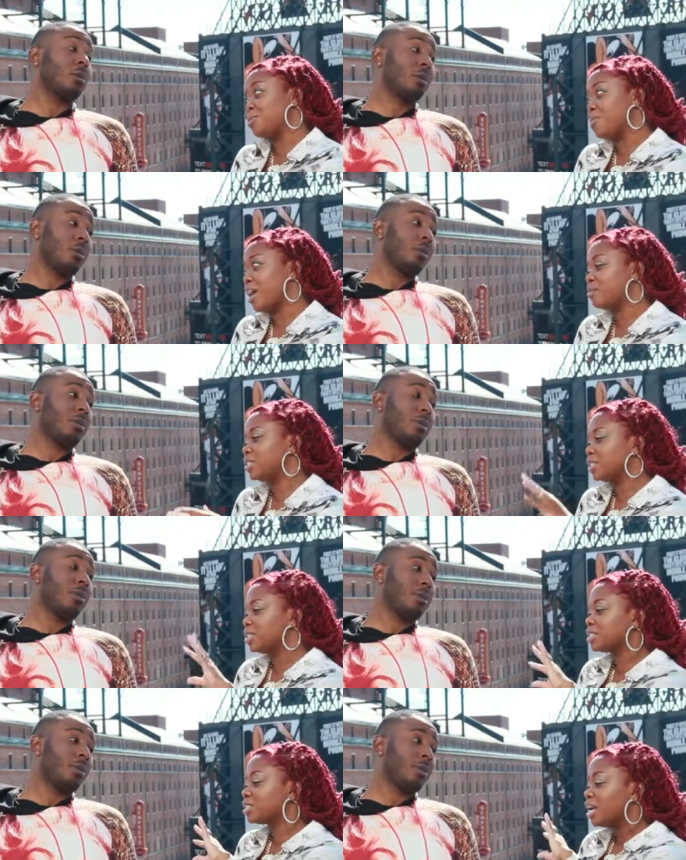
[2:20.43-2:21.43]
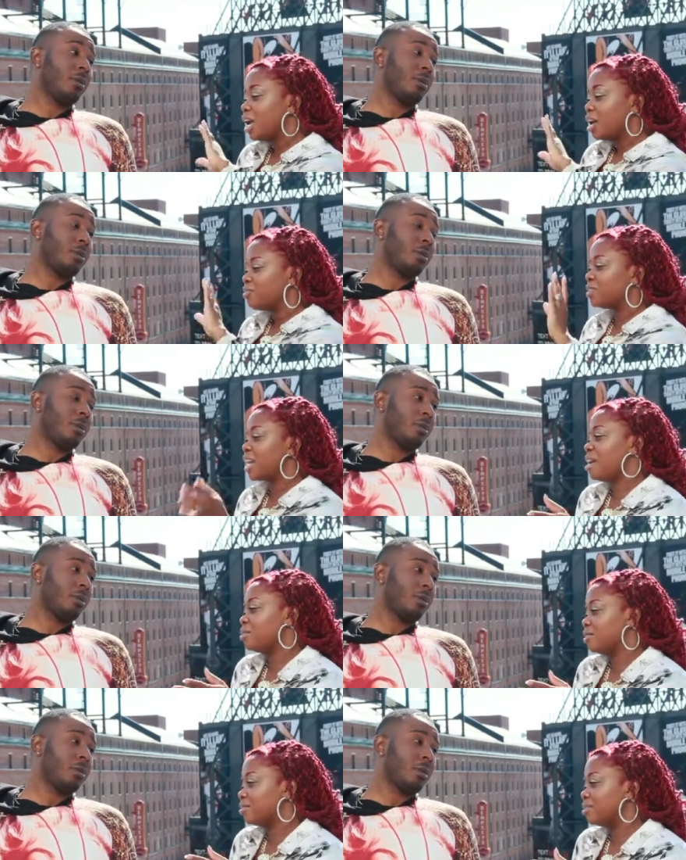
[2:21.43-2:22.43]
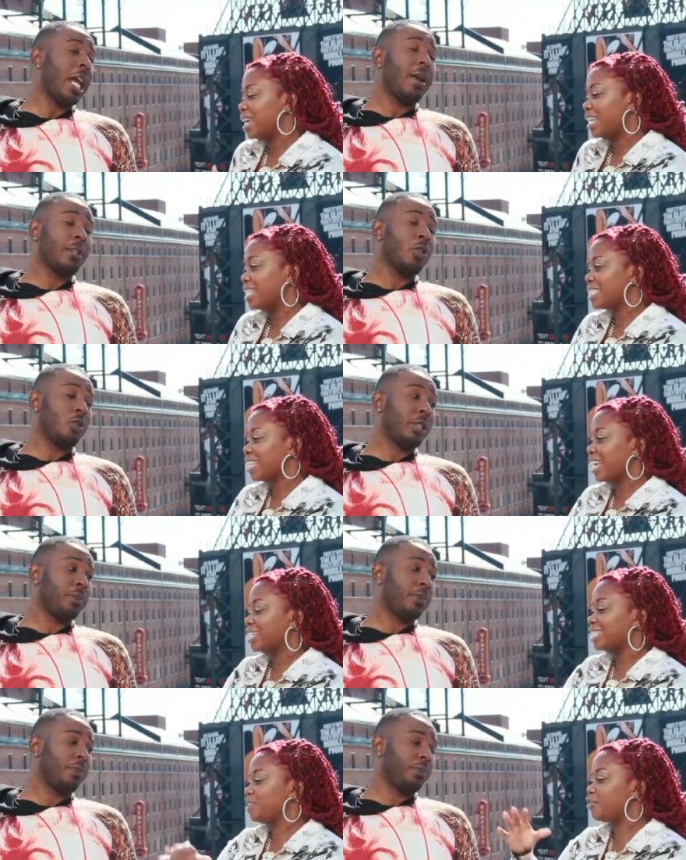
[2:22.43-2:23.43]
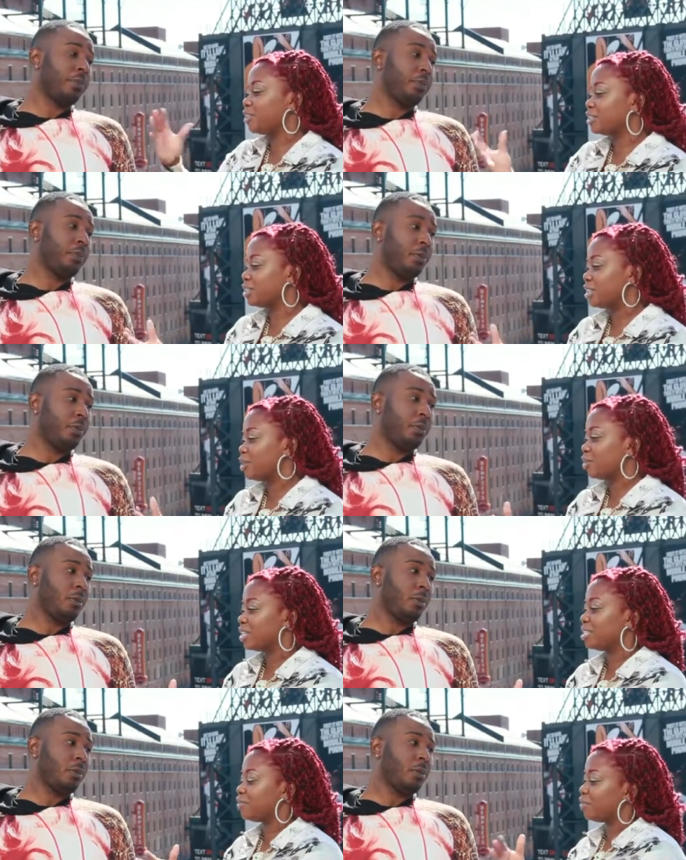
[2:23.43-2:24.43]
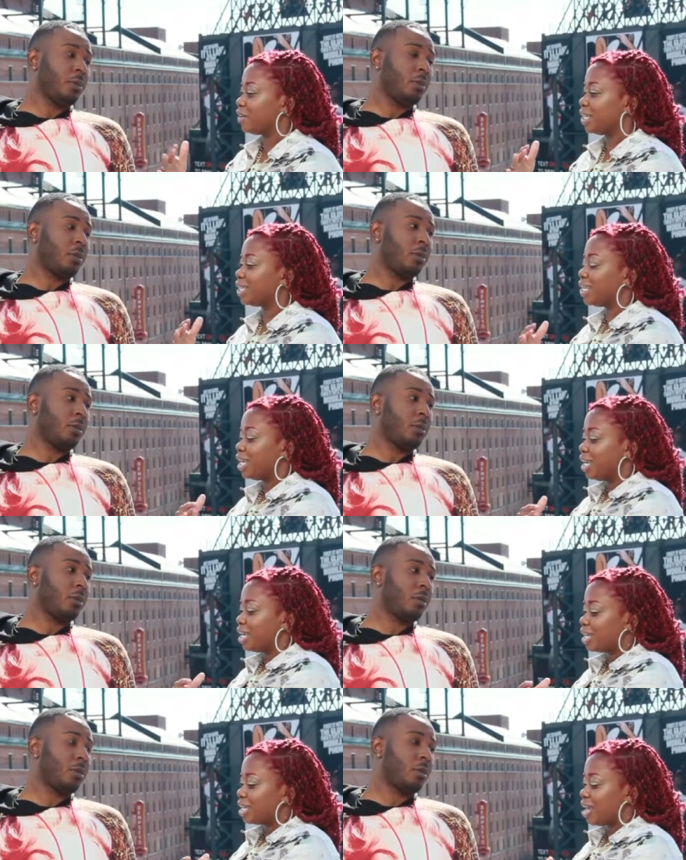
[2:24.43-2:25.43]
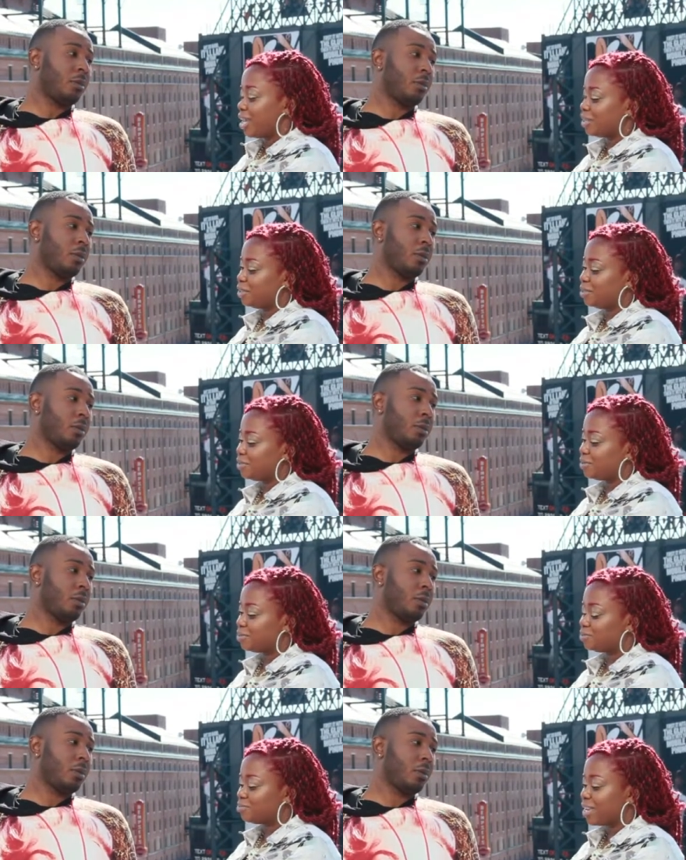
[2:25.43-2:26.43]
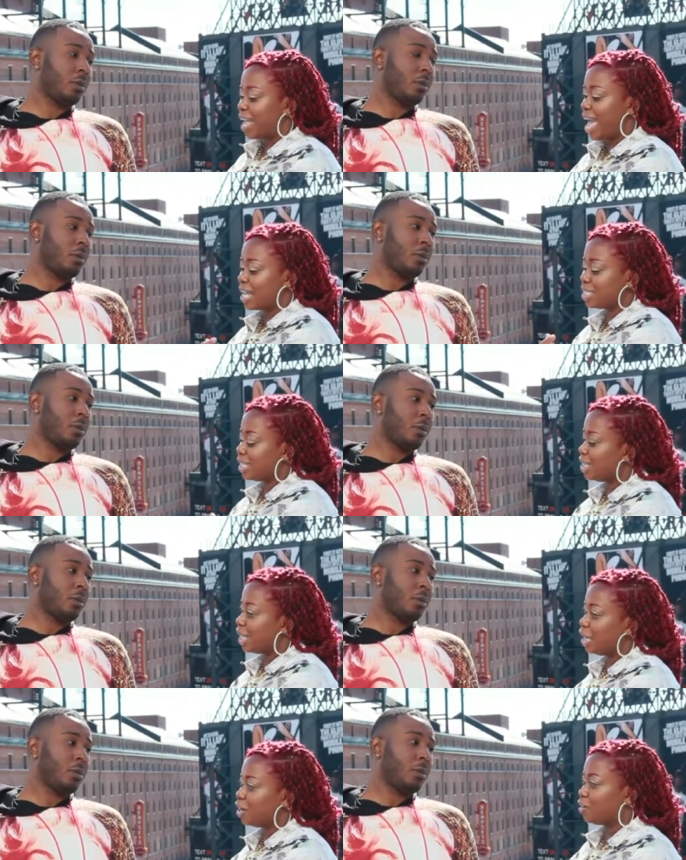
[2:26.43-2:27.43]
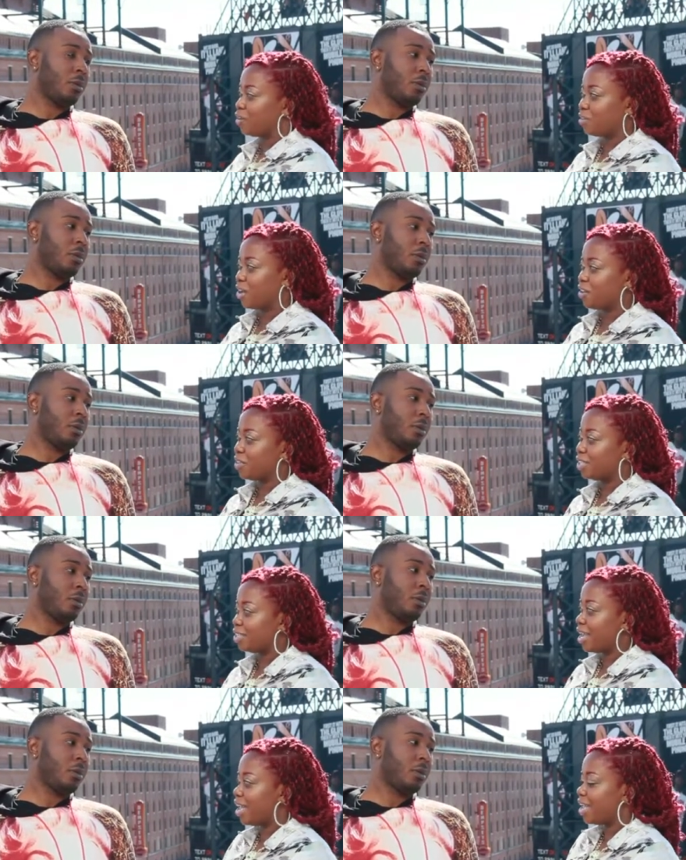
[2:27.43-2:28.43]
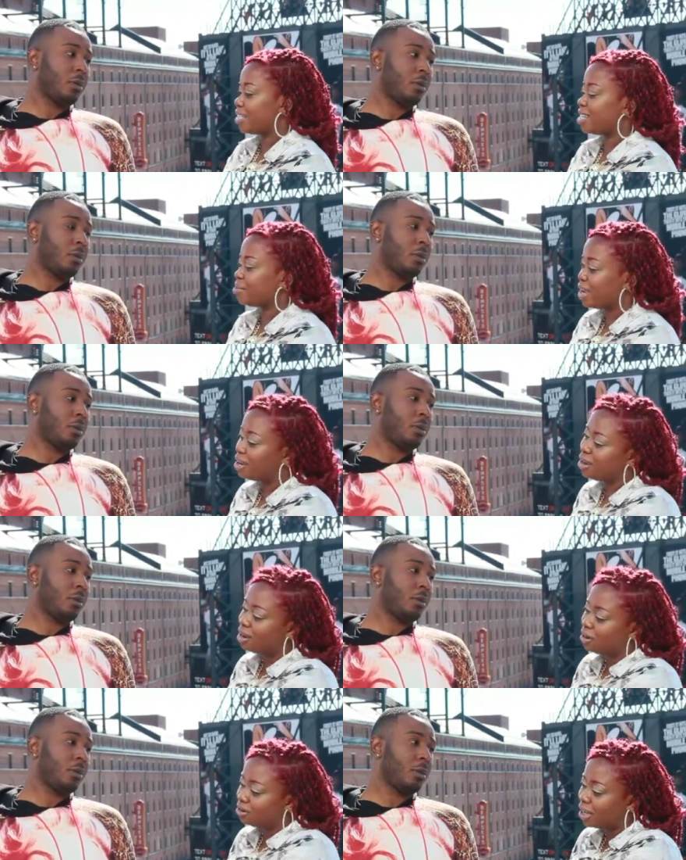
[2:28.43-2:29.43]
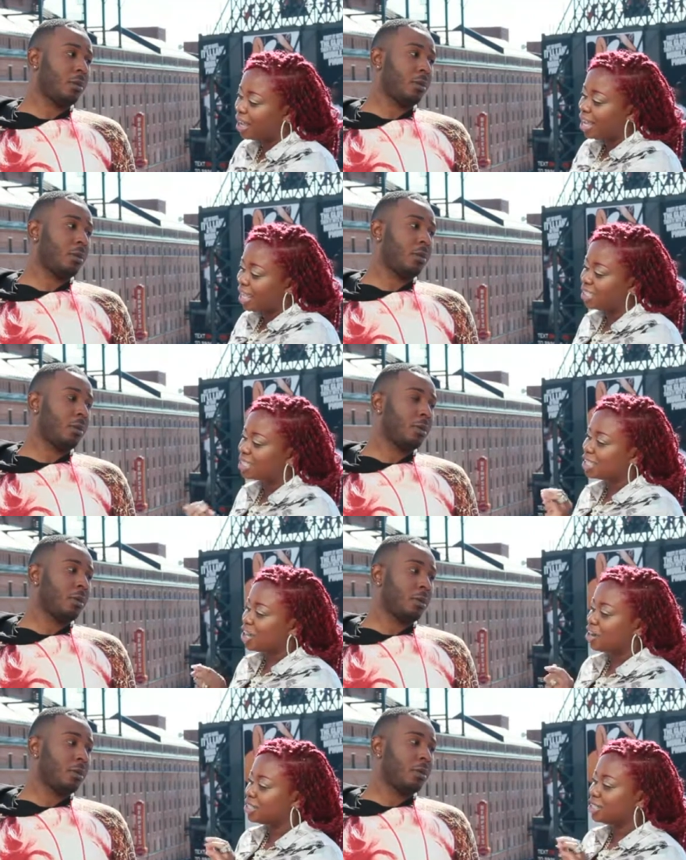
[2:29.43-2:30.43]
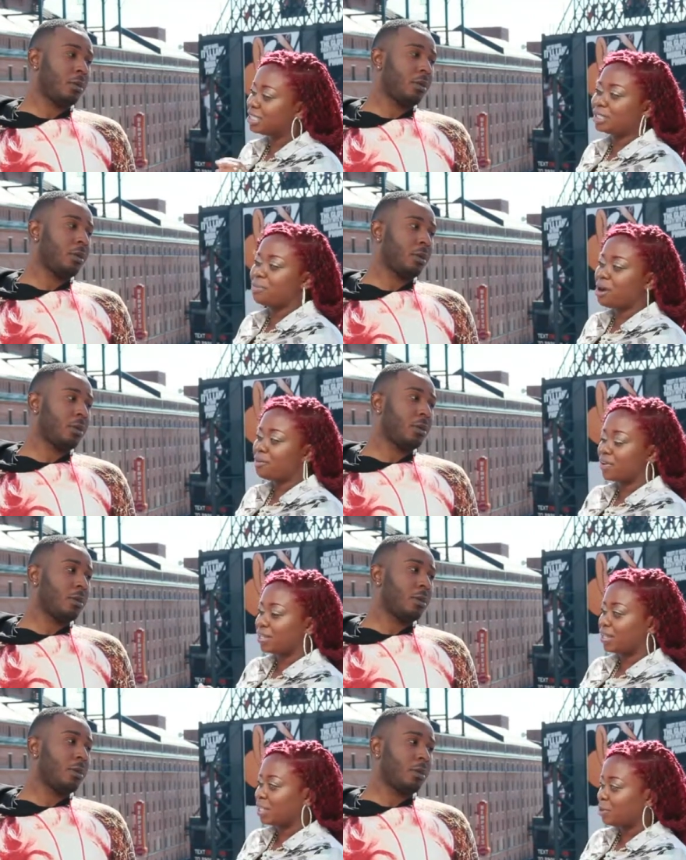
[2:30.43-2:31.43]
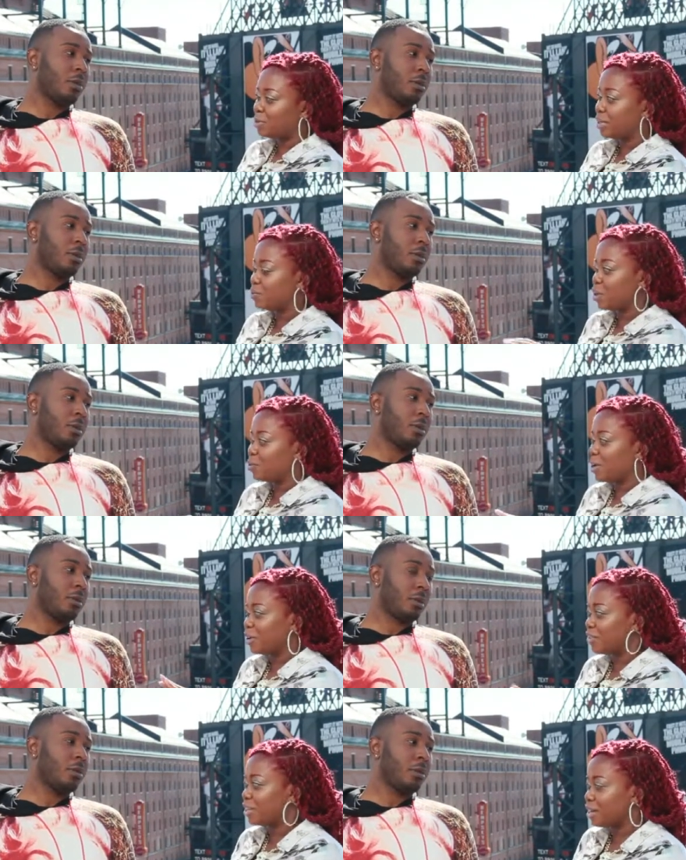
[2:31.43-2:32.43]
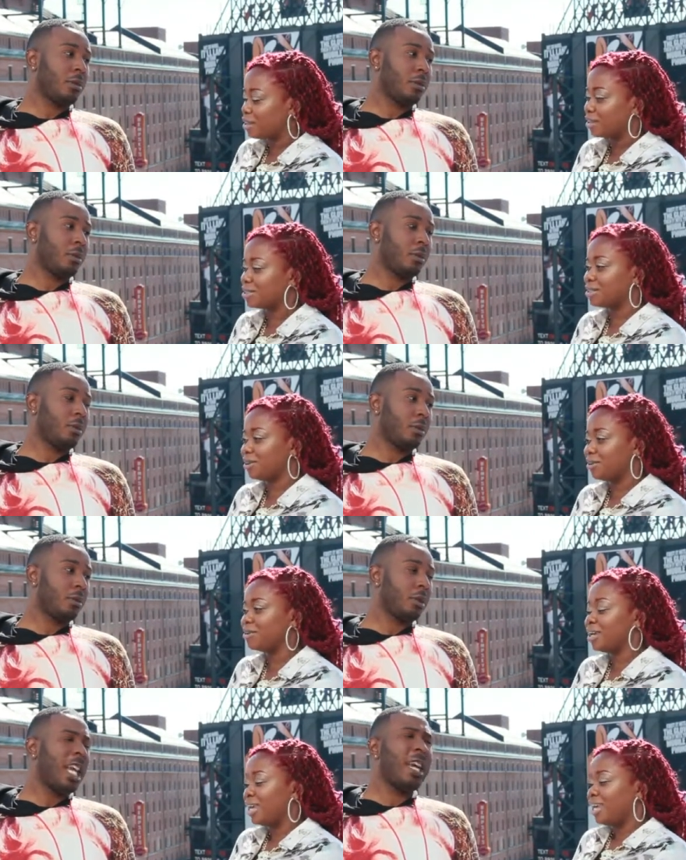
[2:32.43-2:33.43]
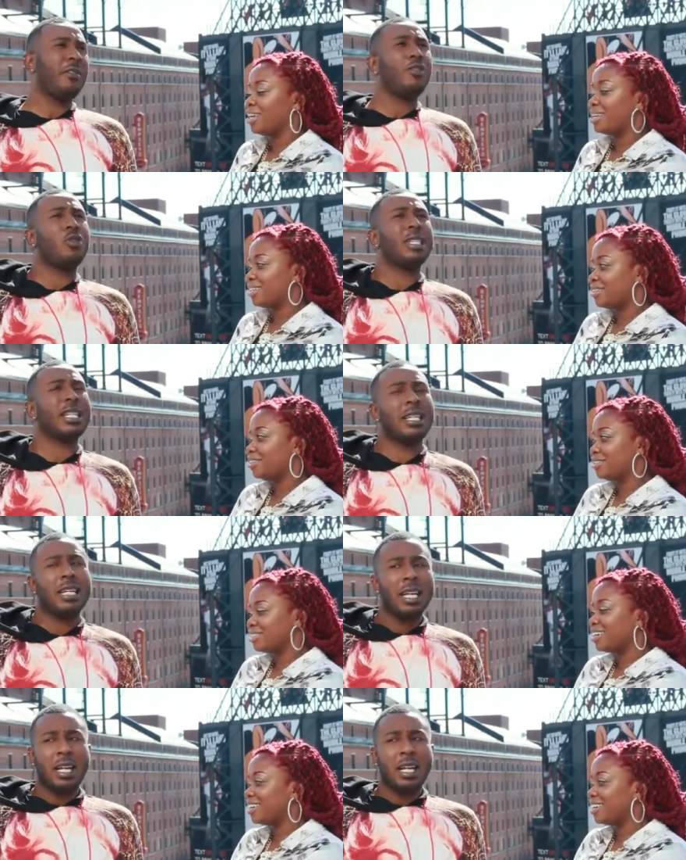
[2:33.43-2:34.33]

Speaker 1: would wear, but she looks phenomenal. Absolutely. And it's like a different look or a different kind of accent here or there that she has. And I'm like, oh, it just turned it just perfectly a little bit one way or the other. So yeah, of course. and,